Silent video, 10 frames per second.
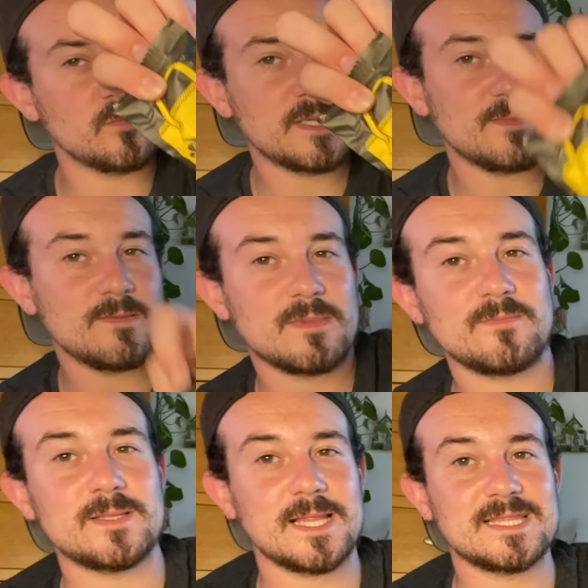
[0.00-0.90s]
Baby might
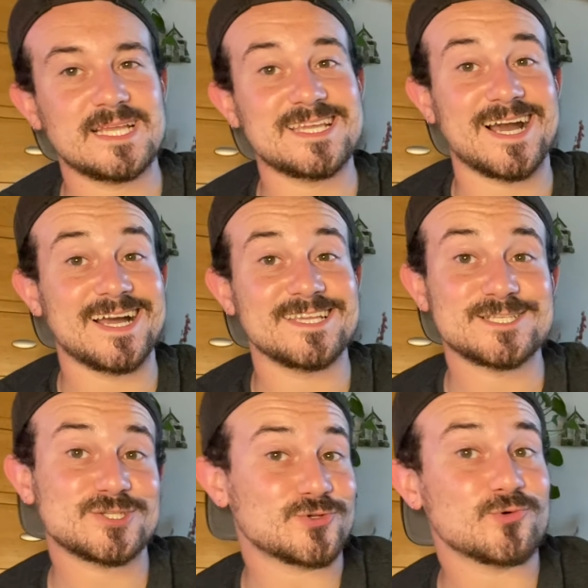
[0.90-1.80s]
be like the guy's
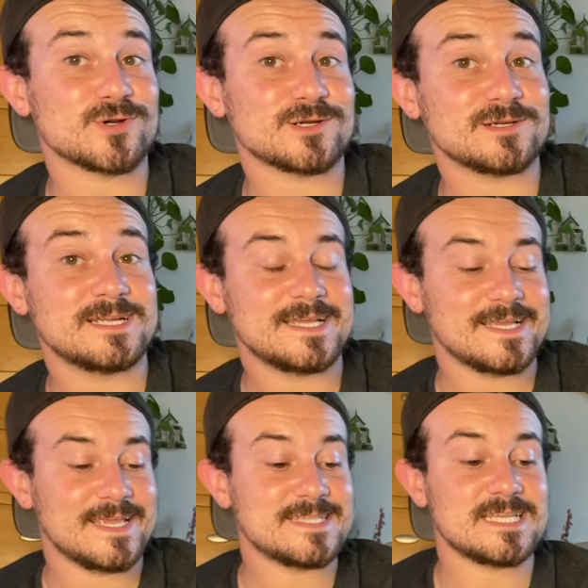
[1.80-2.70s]
store
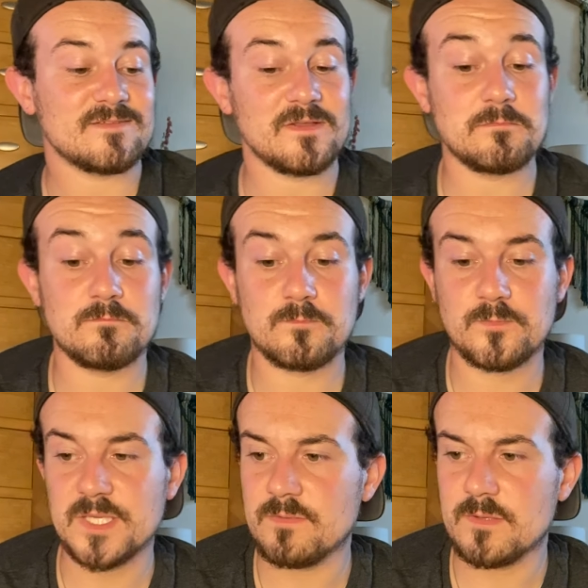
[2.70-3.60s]
instead of like
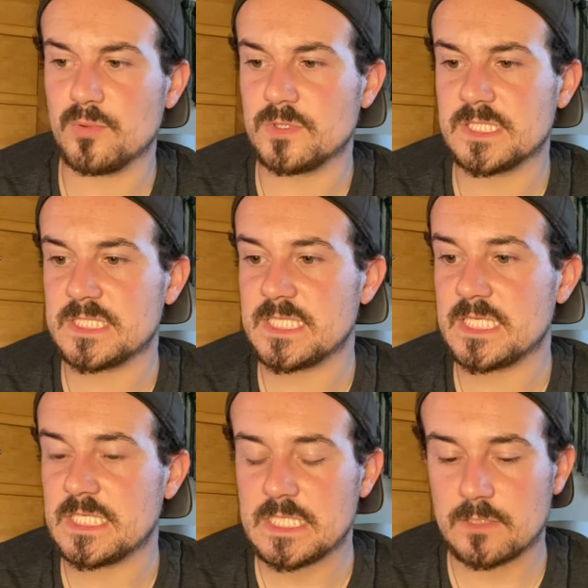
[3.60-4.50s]
BB
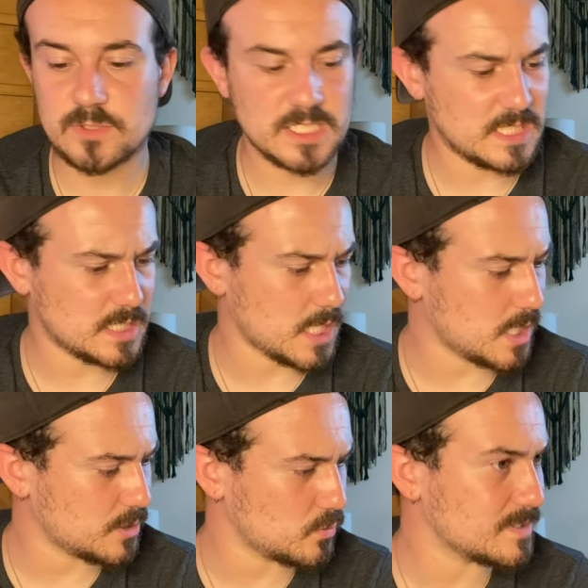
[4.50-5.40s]
Boutique, which I think the
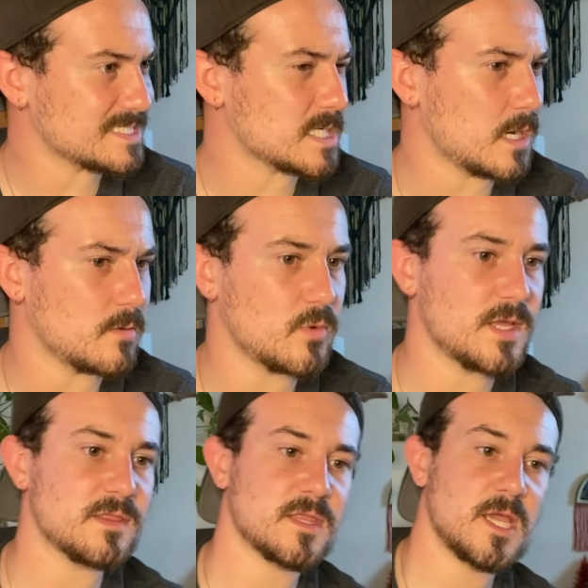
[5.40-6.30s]
other ones come
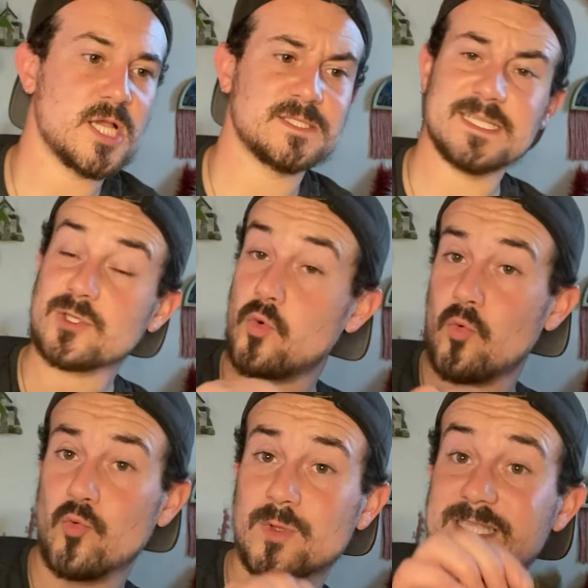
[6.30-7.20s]
with. So that's
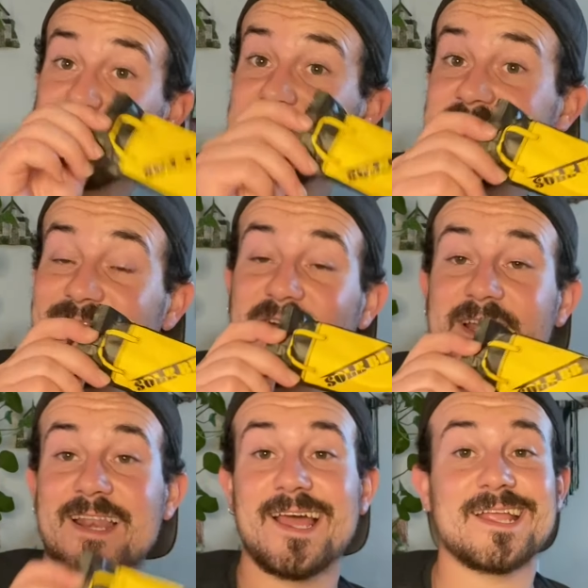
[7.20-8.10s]
cool. That's something
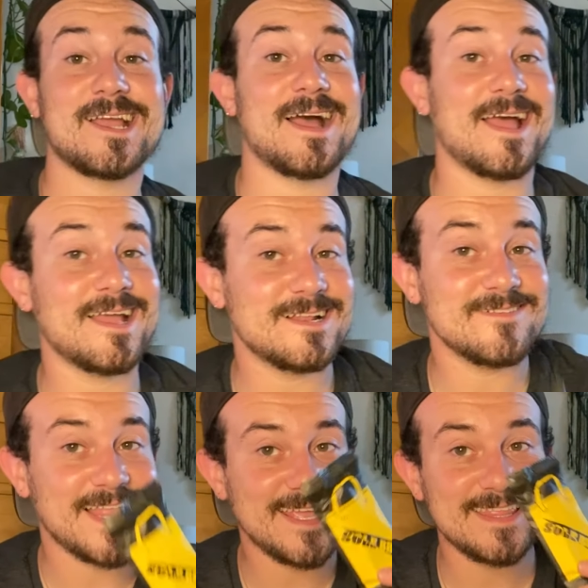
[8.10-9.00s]
different. And I kind of
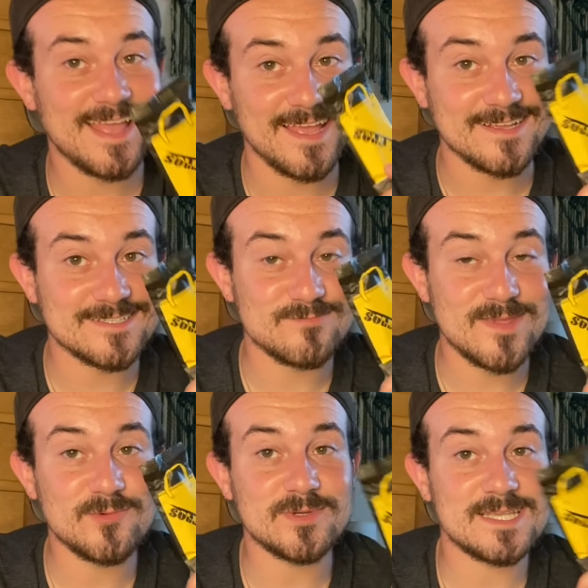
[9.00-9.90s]
like that because
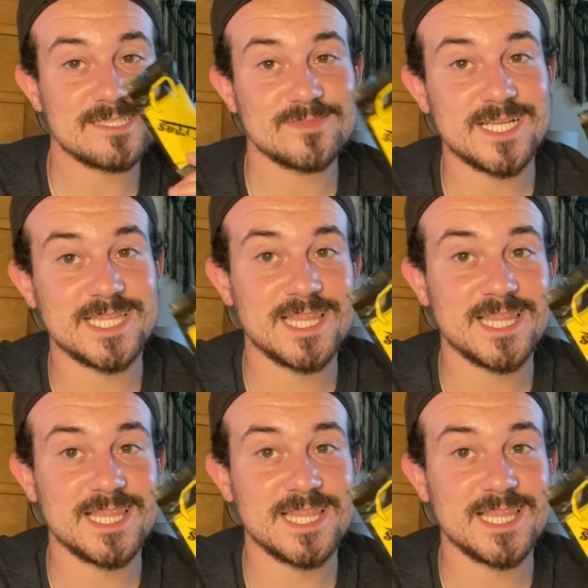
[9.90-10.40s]
maybe we'll get something down the